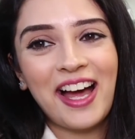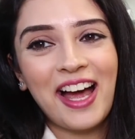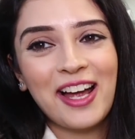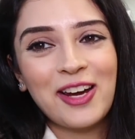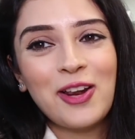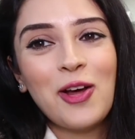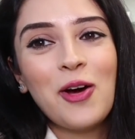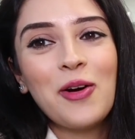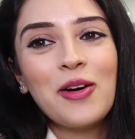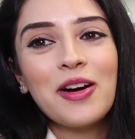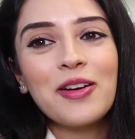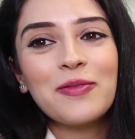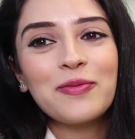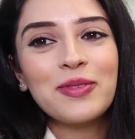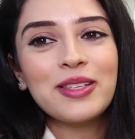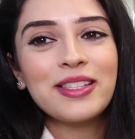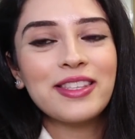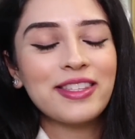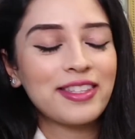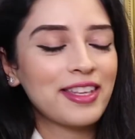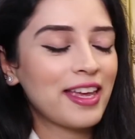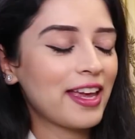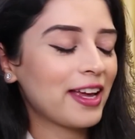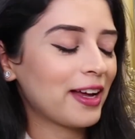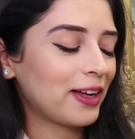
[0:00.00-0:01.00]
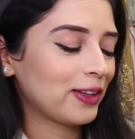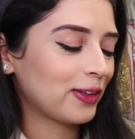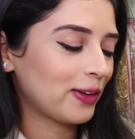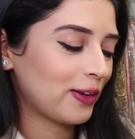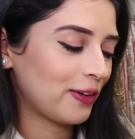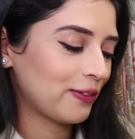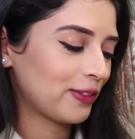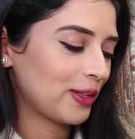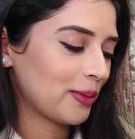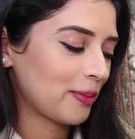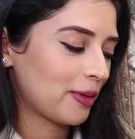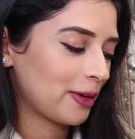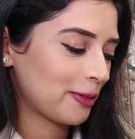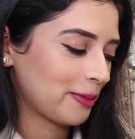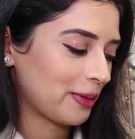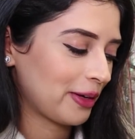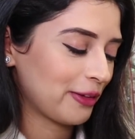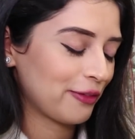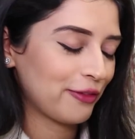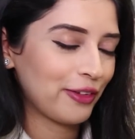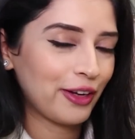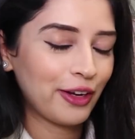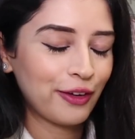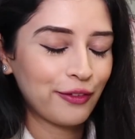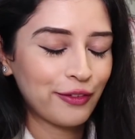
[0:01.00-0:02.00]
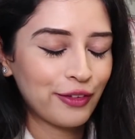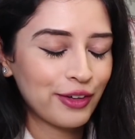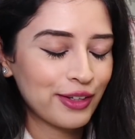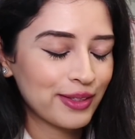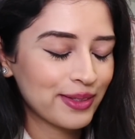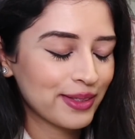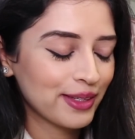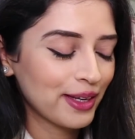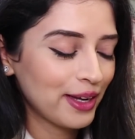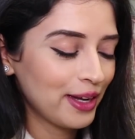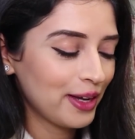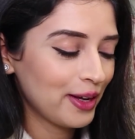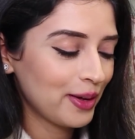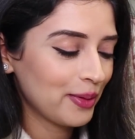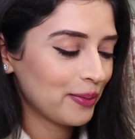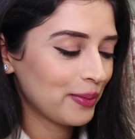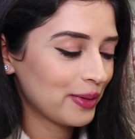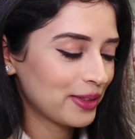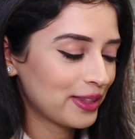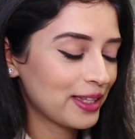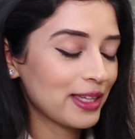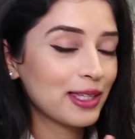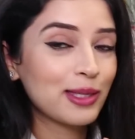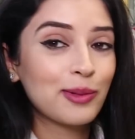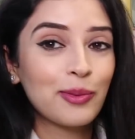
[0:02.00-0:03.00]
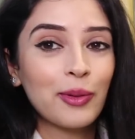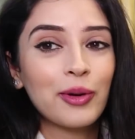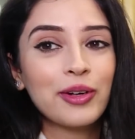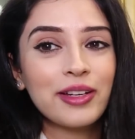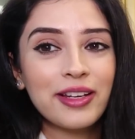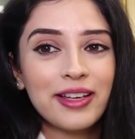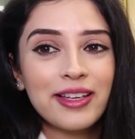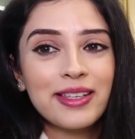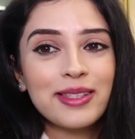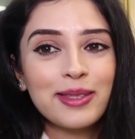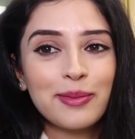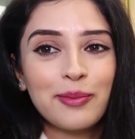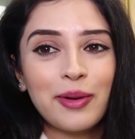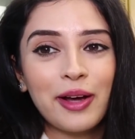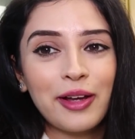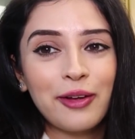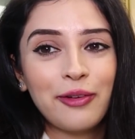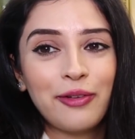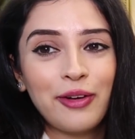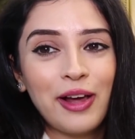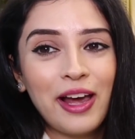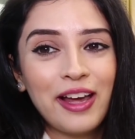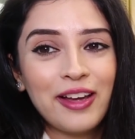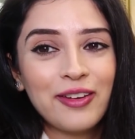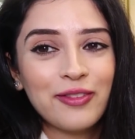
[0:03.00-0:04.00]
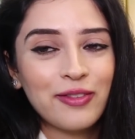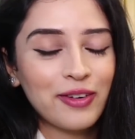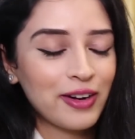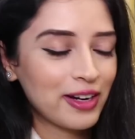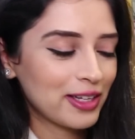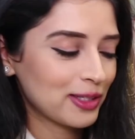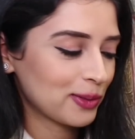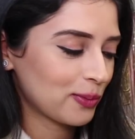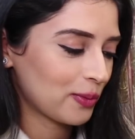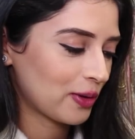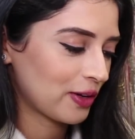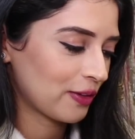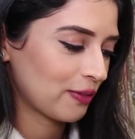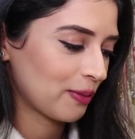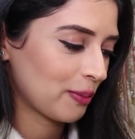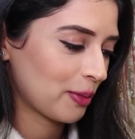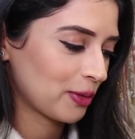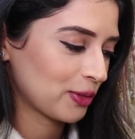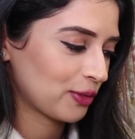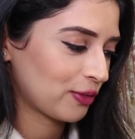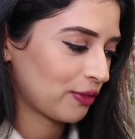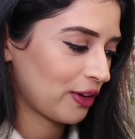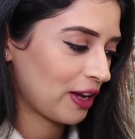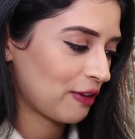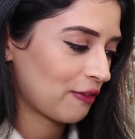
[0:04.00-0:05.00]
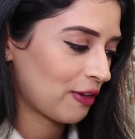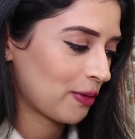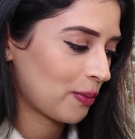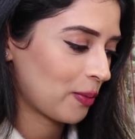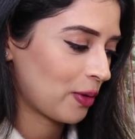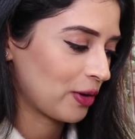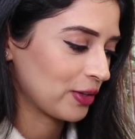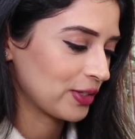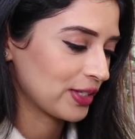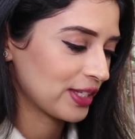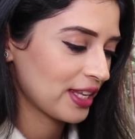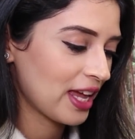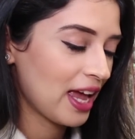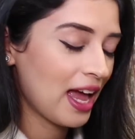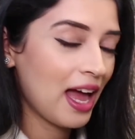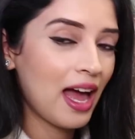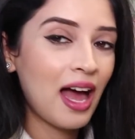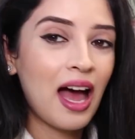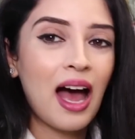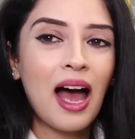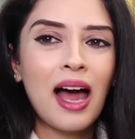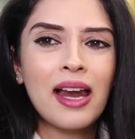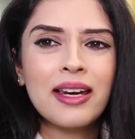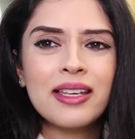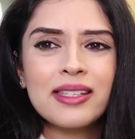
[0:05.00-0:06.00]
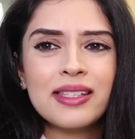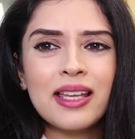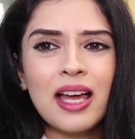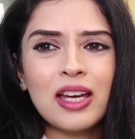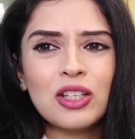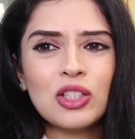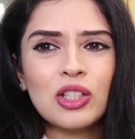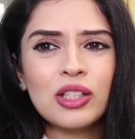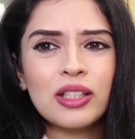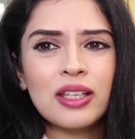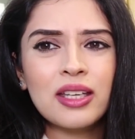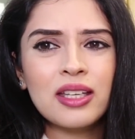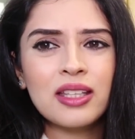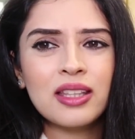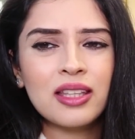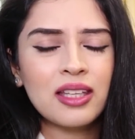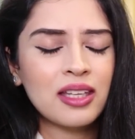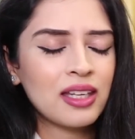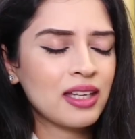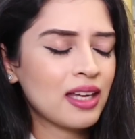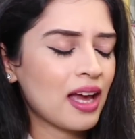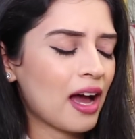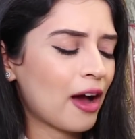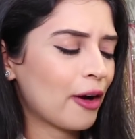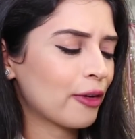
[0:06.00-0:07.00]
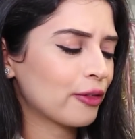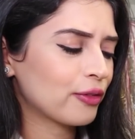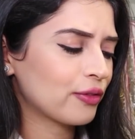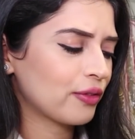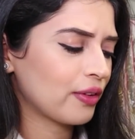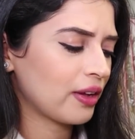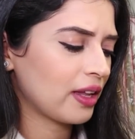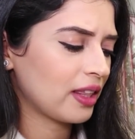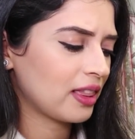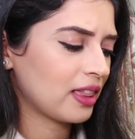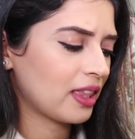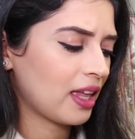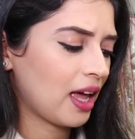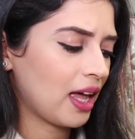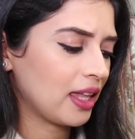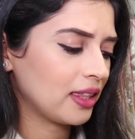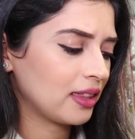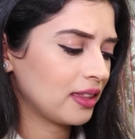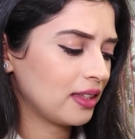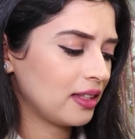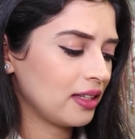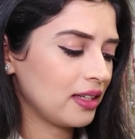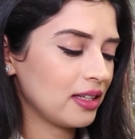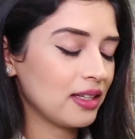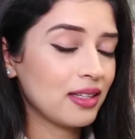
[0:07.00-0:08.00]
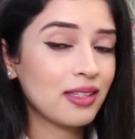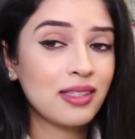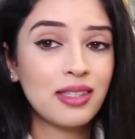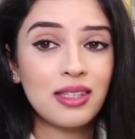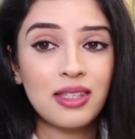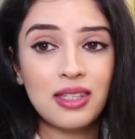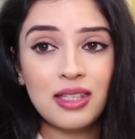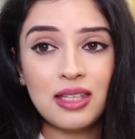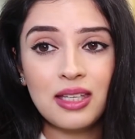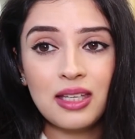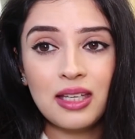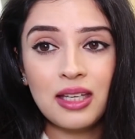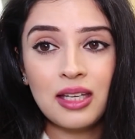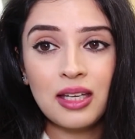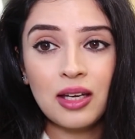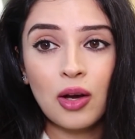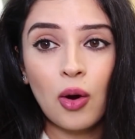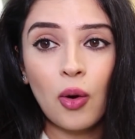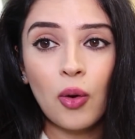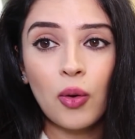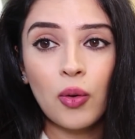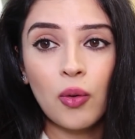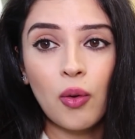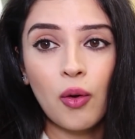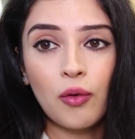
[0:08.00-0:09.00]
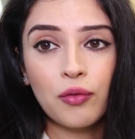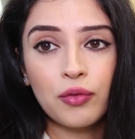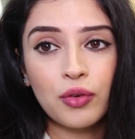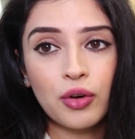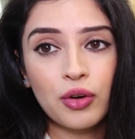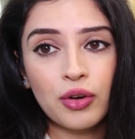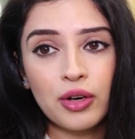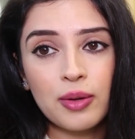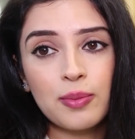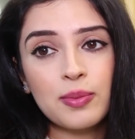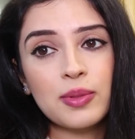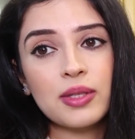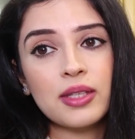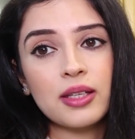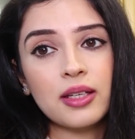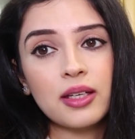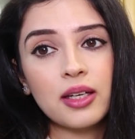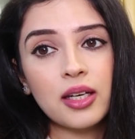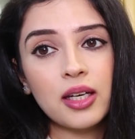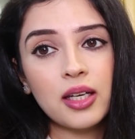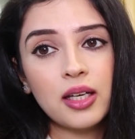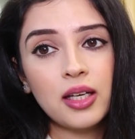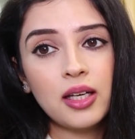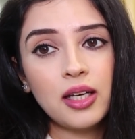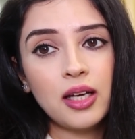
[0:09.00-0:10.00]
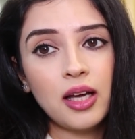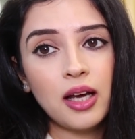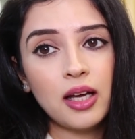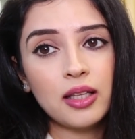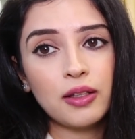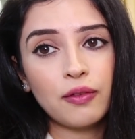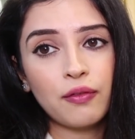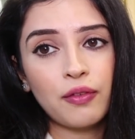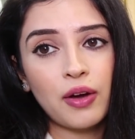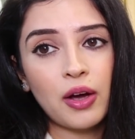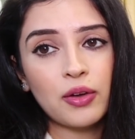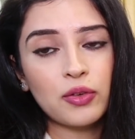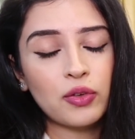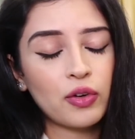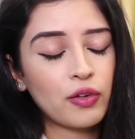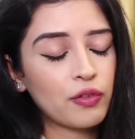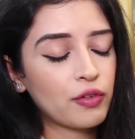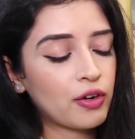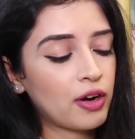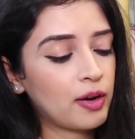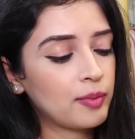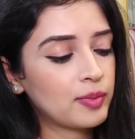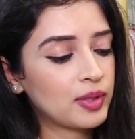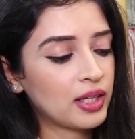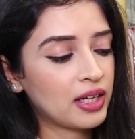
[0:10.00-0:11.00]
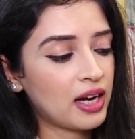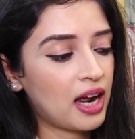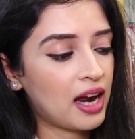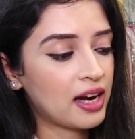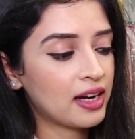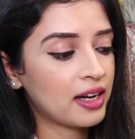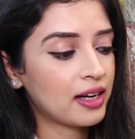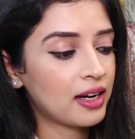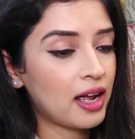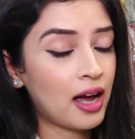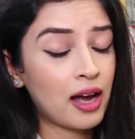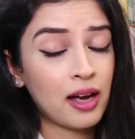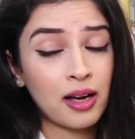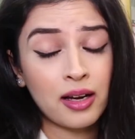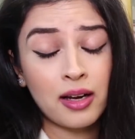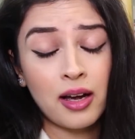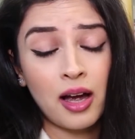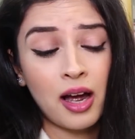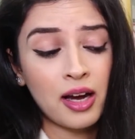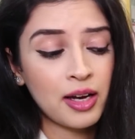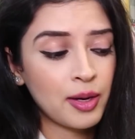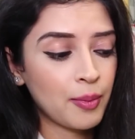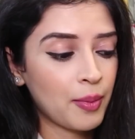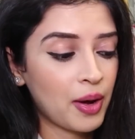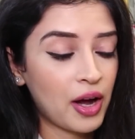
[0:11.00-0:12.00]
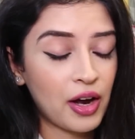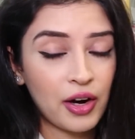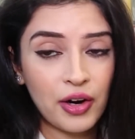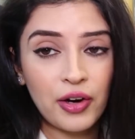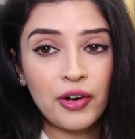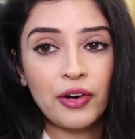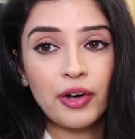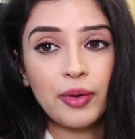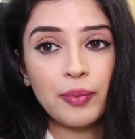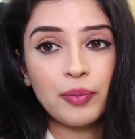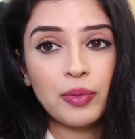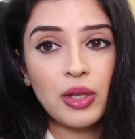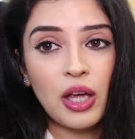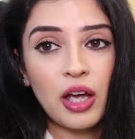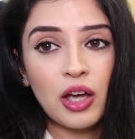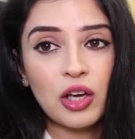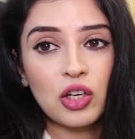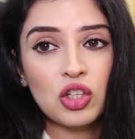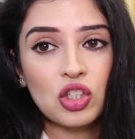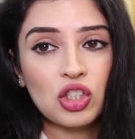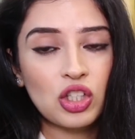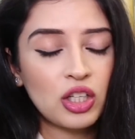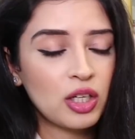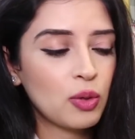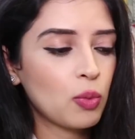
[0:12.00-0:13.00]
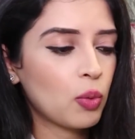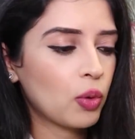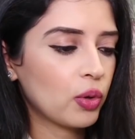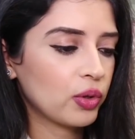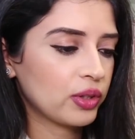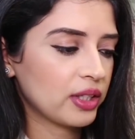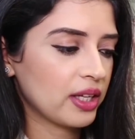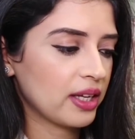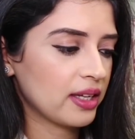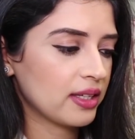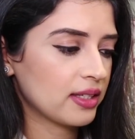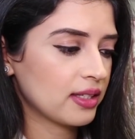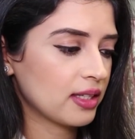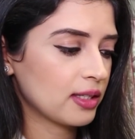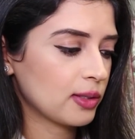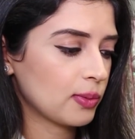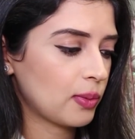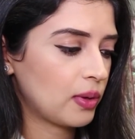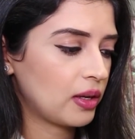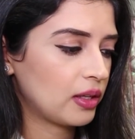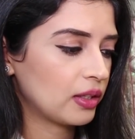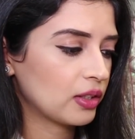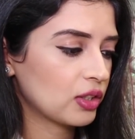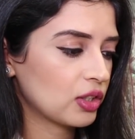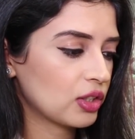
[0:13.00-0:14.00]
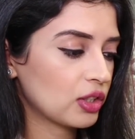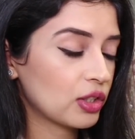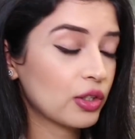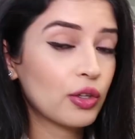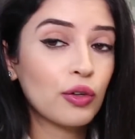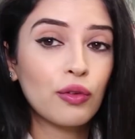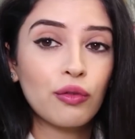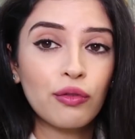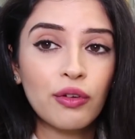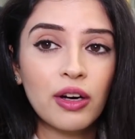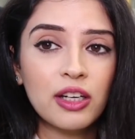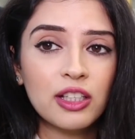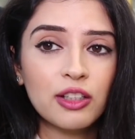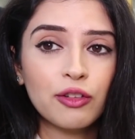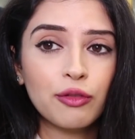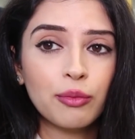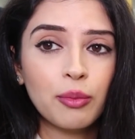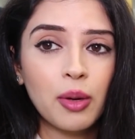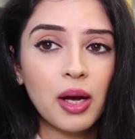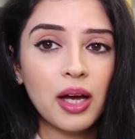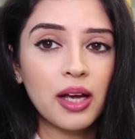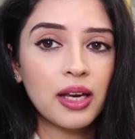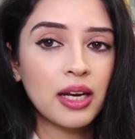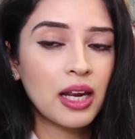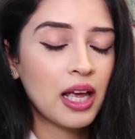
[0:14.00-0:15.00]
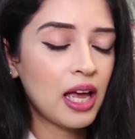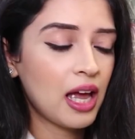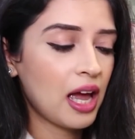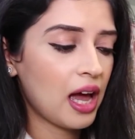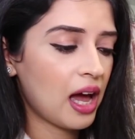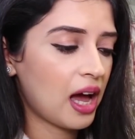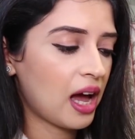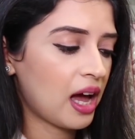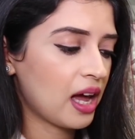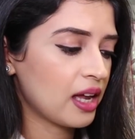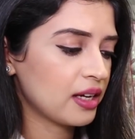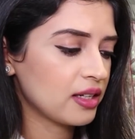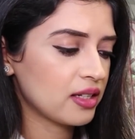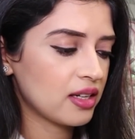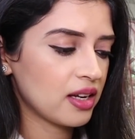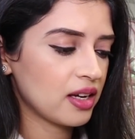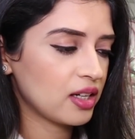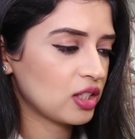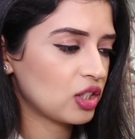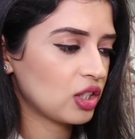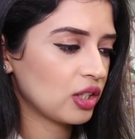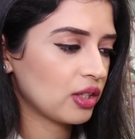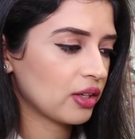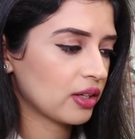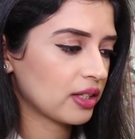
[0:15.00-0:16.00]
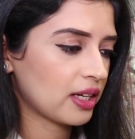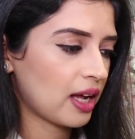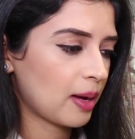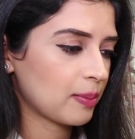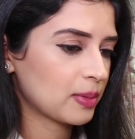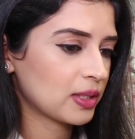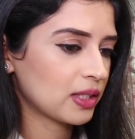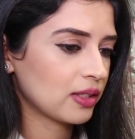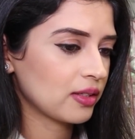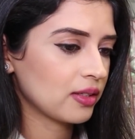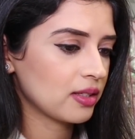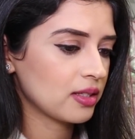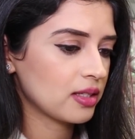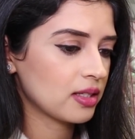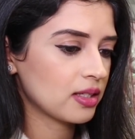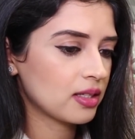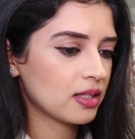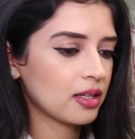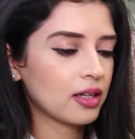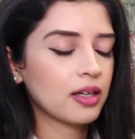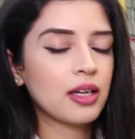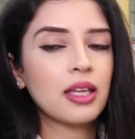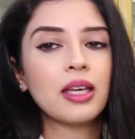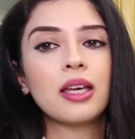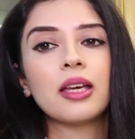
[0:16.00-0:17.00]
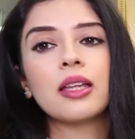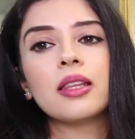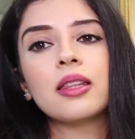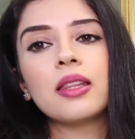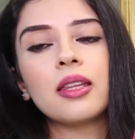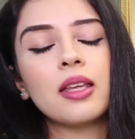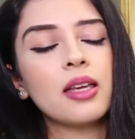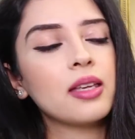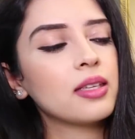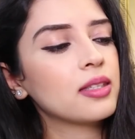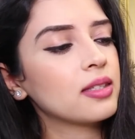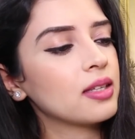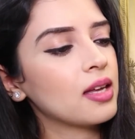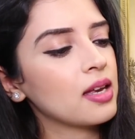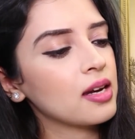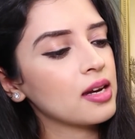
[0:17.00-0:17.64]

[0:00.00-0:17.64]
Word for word: I know I've been saying a lot of them are my favourites, but this one is my favourite. It's one of the most favourite ones. And is actually the outfit that the CEO of Crimson, the founder of Crimson, Anam, Ak- Anam Akram, uh, she wore this as well. She's a good friend of mine. And she looked absolutely stunning in this.